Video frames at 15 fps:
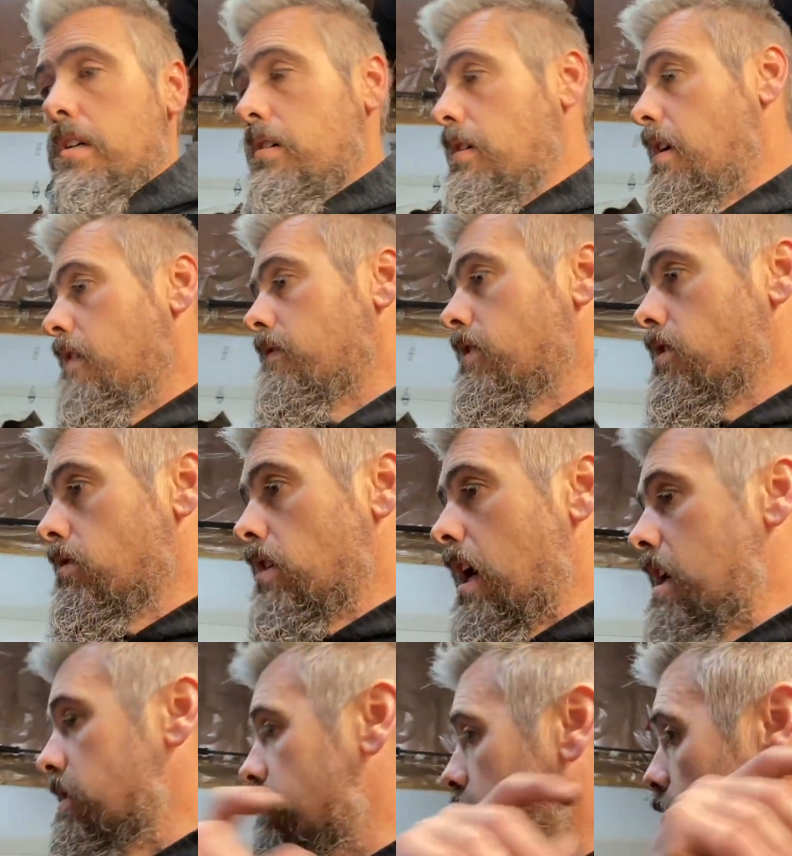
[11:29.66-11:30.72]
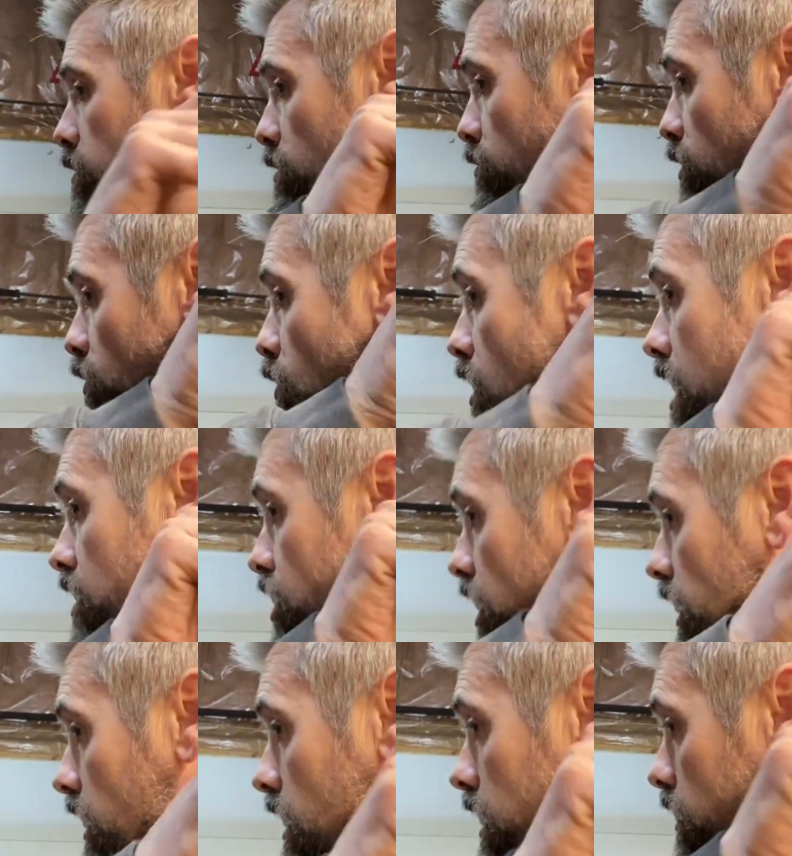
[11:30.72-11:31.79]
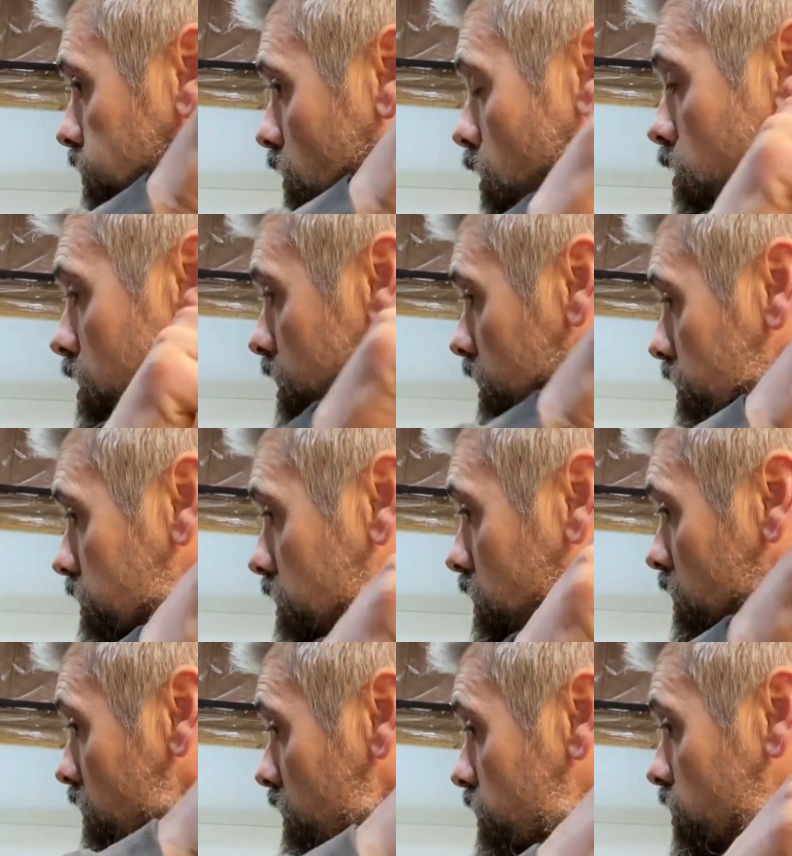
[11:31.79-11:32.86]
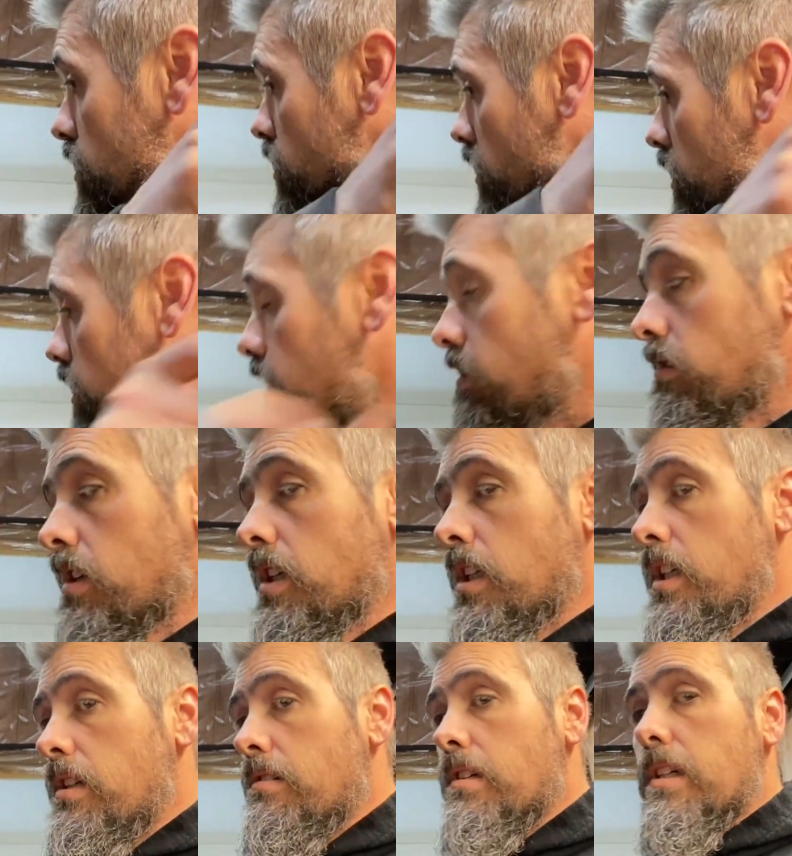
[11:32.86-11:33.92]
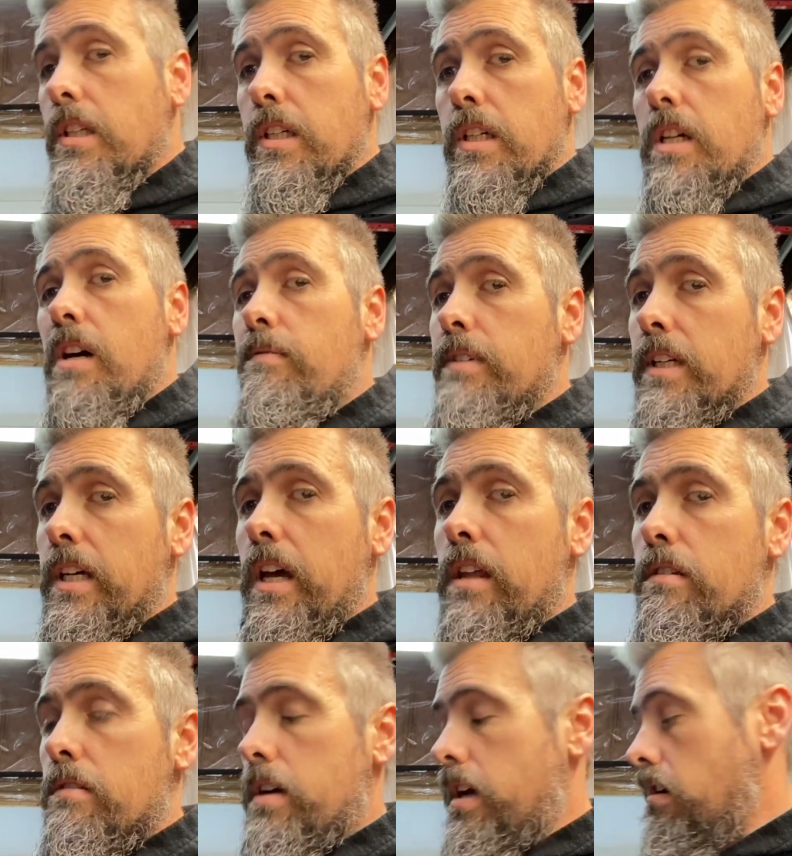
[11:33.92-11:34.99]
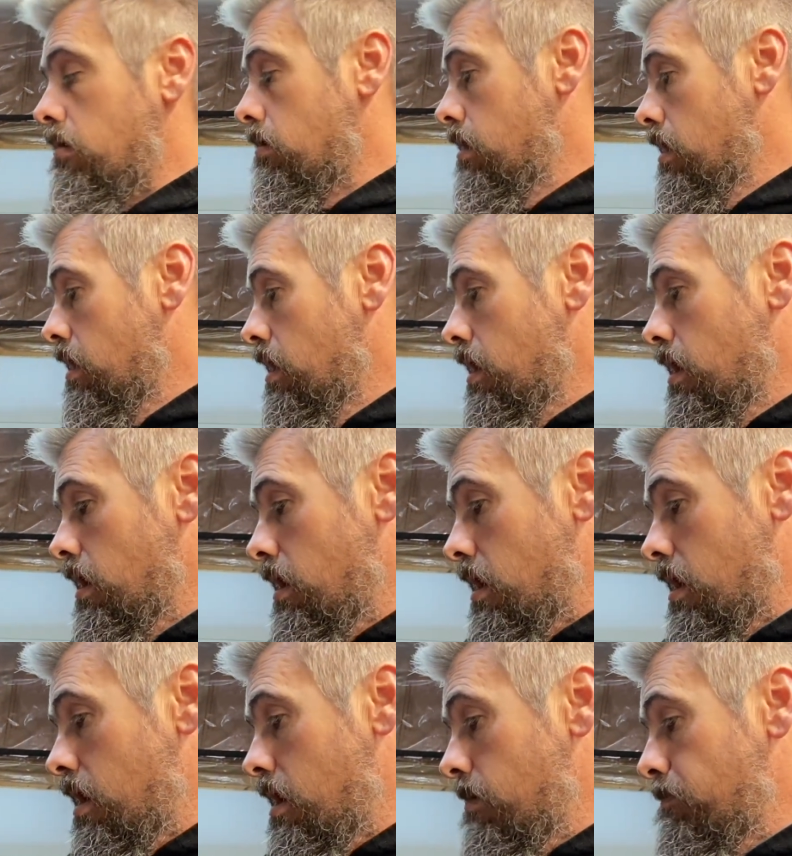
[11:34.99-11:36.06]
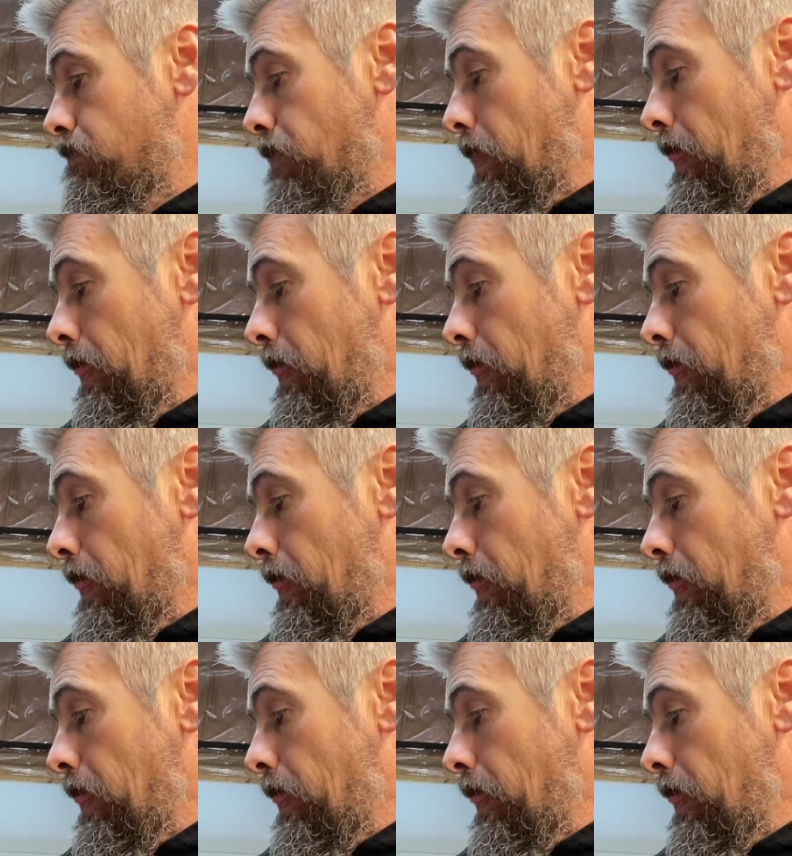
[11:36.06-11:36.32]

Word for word: obviously you guys have been watching, so it's it's starting to really really come together now. Um,